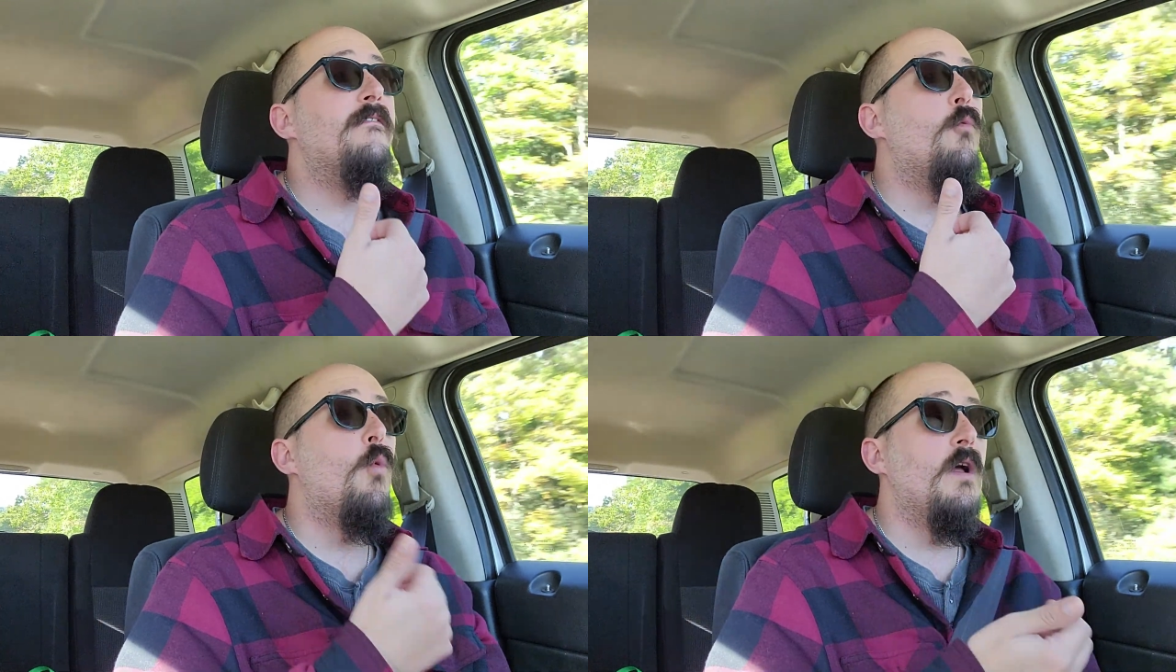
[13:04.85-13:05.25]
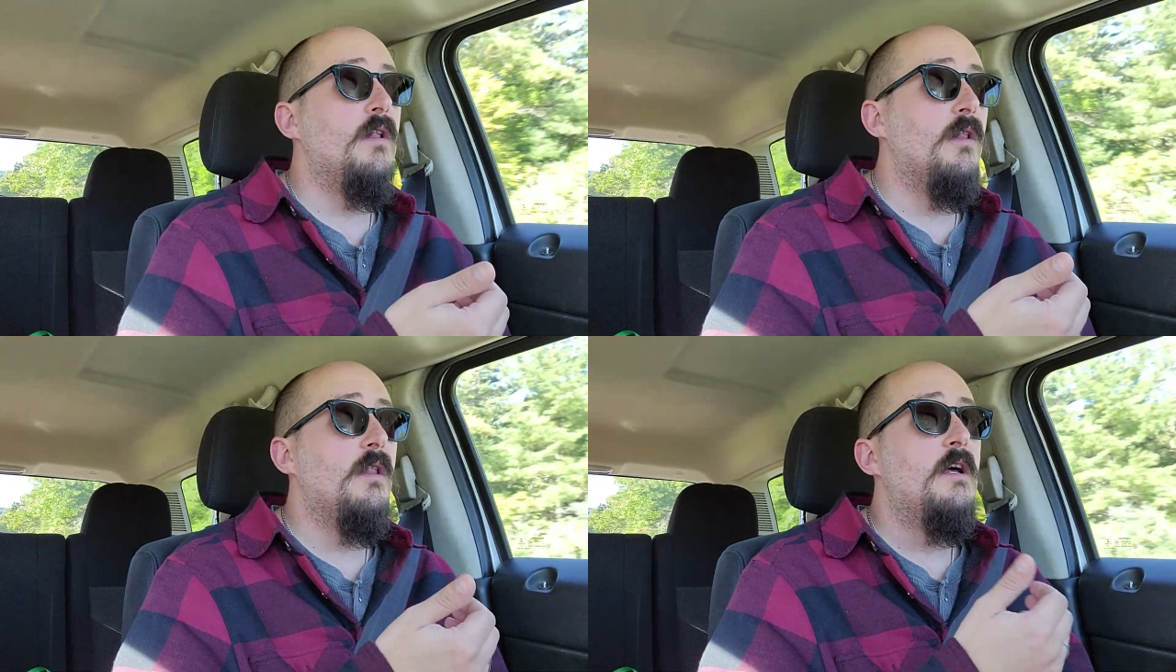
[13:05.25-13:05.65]
of
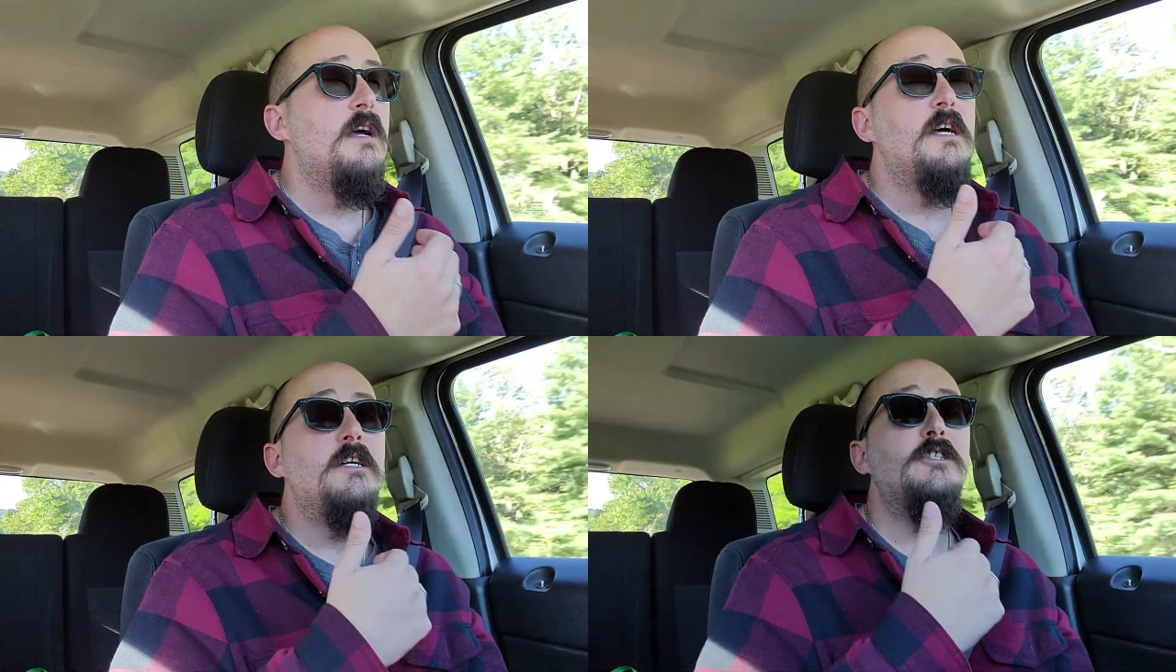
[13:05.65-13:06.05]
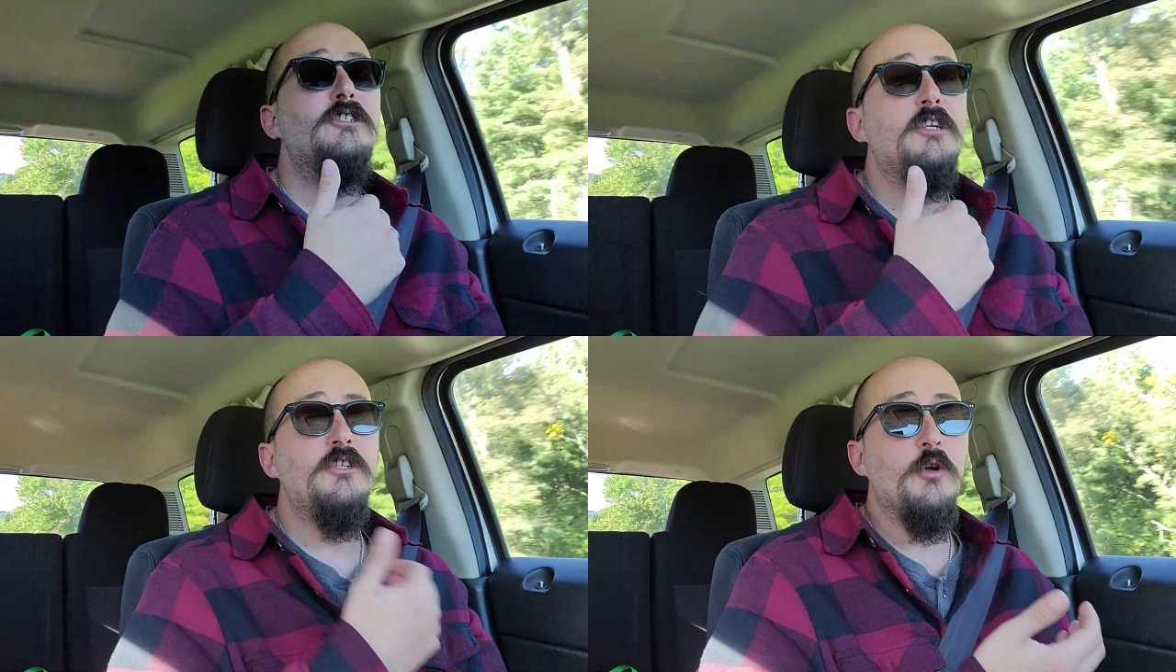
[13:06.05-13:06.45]
will
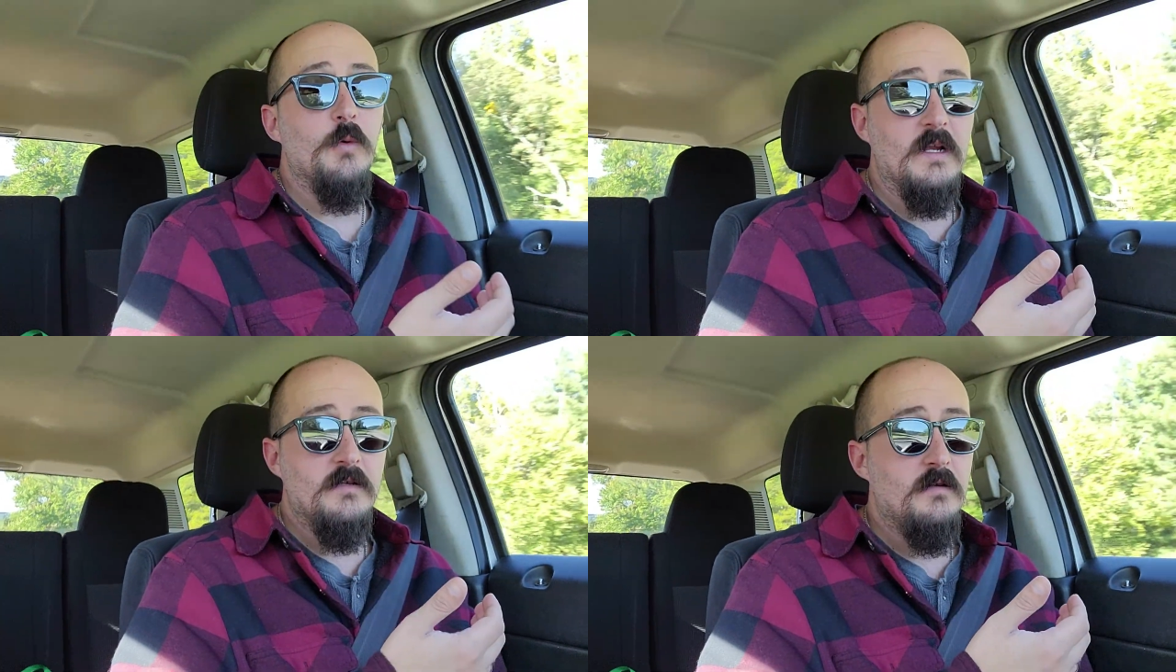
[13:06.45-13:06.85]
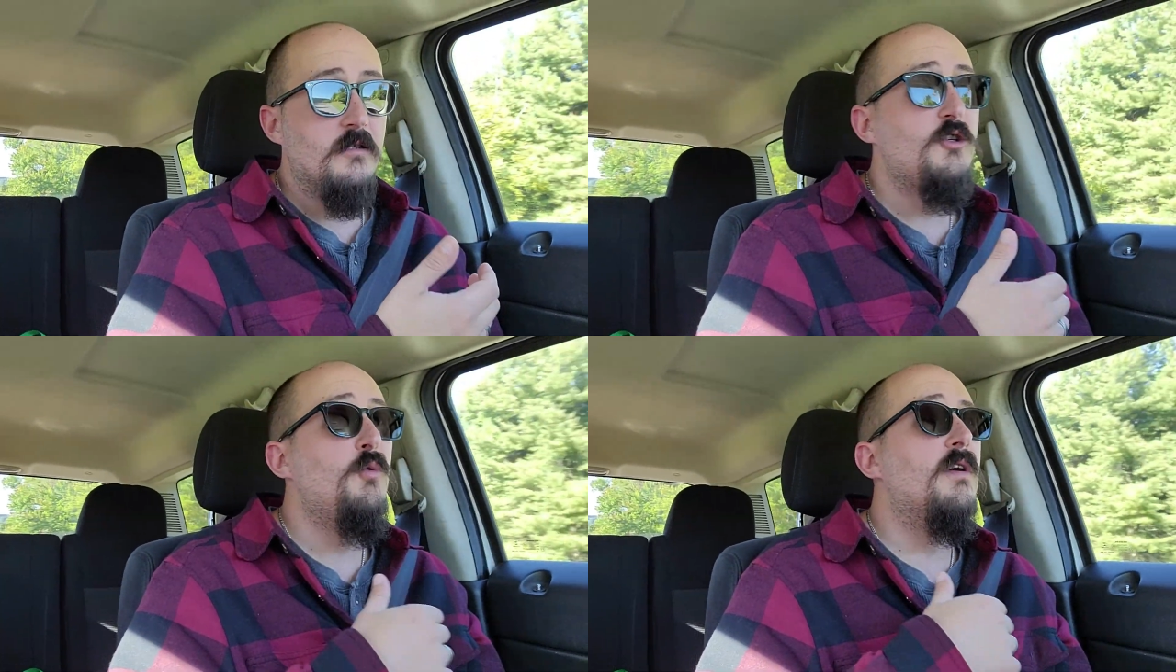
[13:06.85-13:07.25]
to do it,
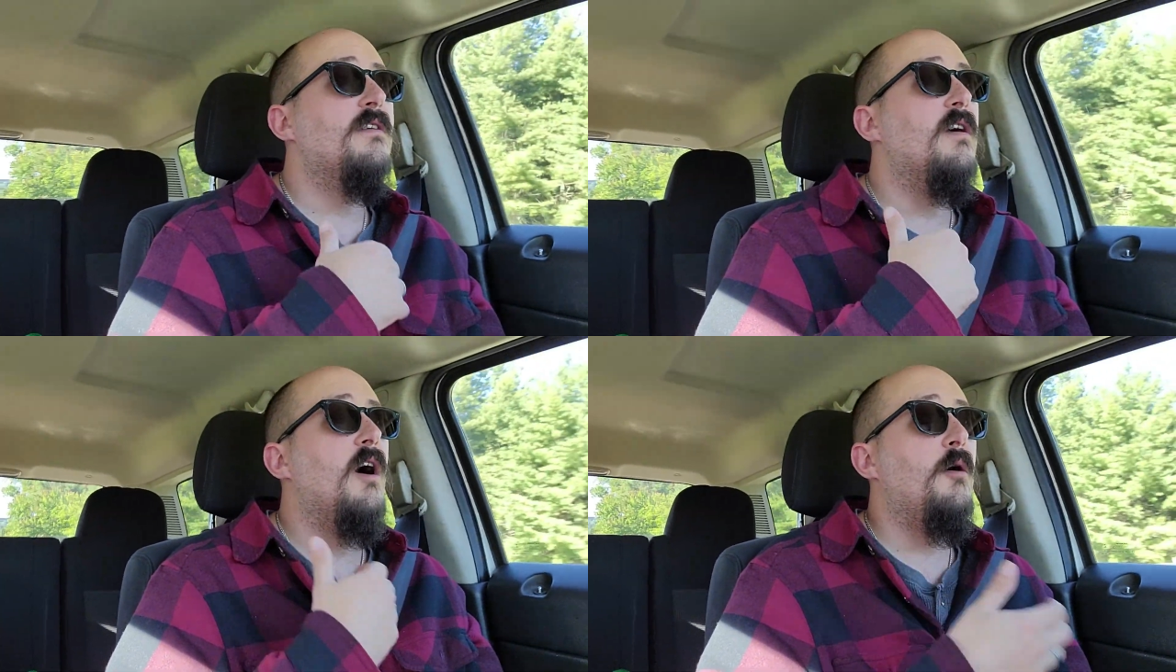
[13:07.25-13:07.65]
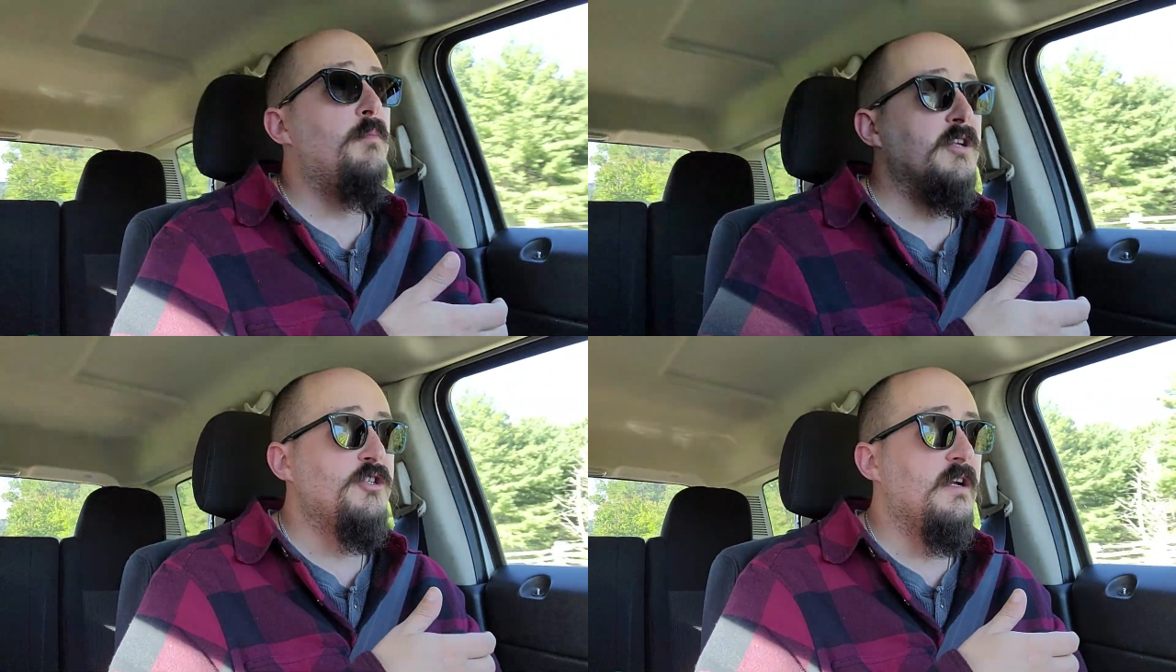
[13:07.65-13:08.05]
to
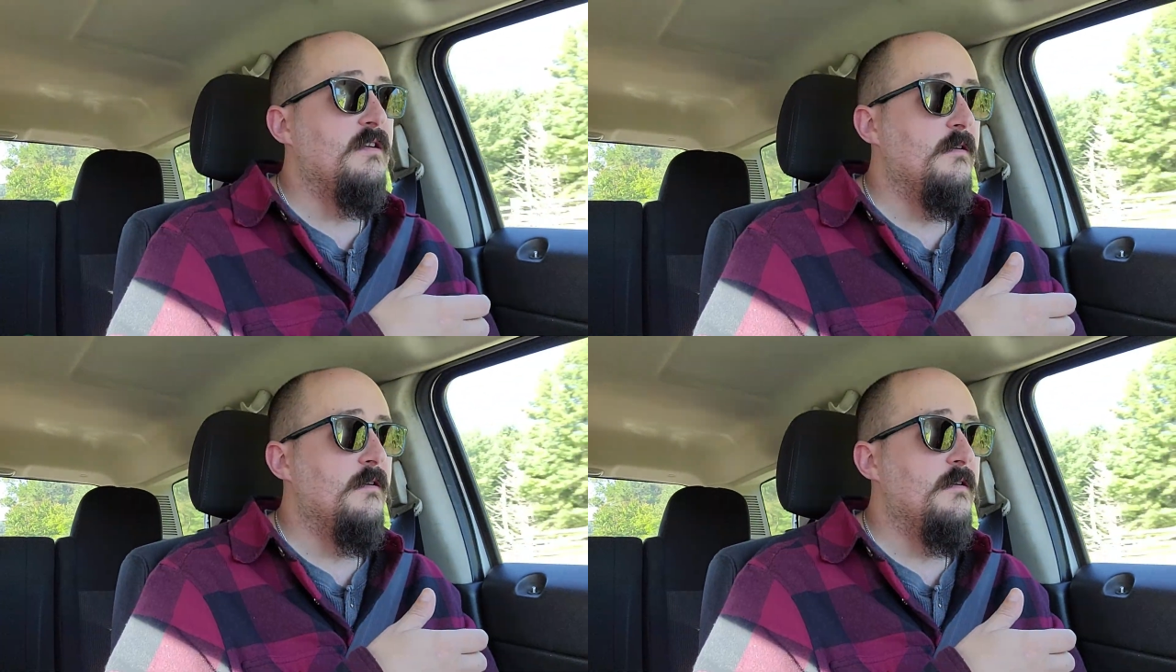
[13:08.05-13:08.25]
accomplish it.